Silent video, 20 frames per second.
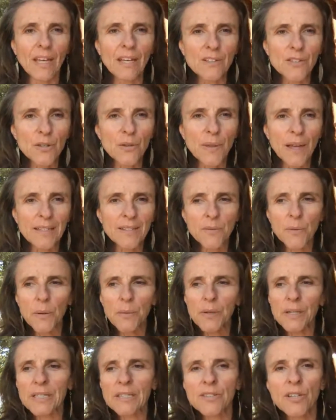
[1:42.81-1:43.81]
So that's what
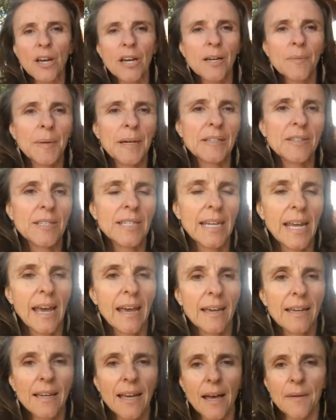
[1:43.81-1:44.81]
we're going to talk about
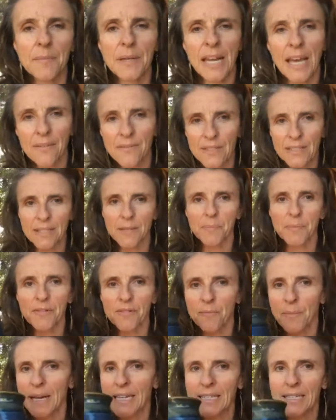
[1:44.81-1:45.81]
today. I'm going to have a sip
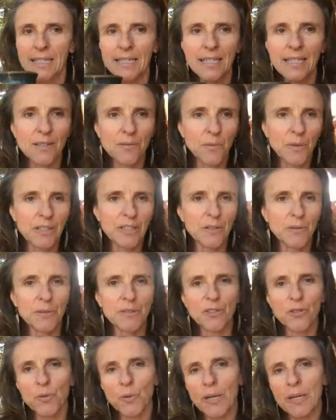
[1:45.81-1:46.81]
of my tea while you
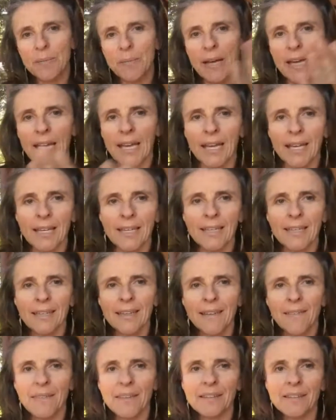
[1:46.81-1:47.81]
enjoy
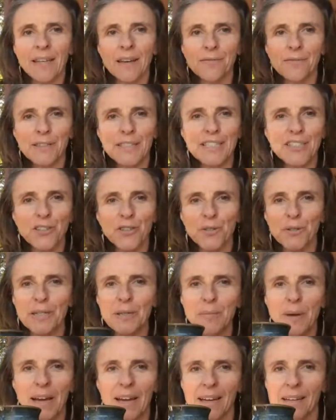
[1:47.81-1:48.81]
the lovely tree
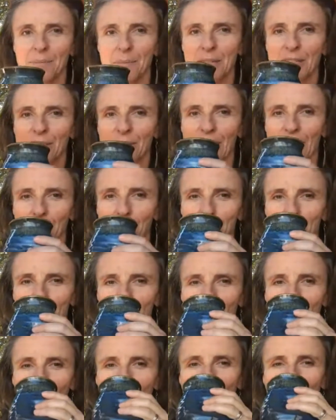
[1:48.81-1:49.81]
behind me. Look how
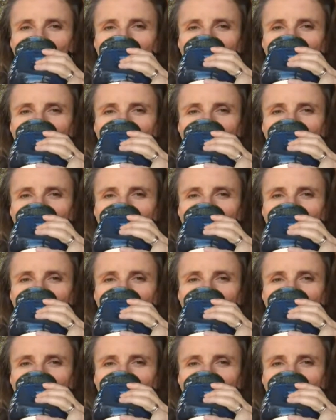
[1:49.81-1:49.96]
beautiful.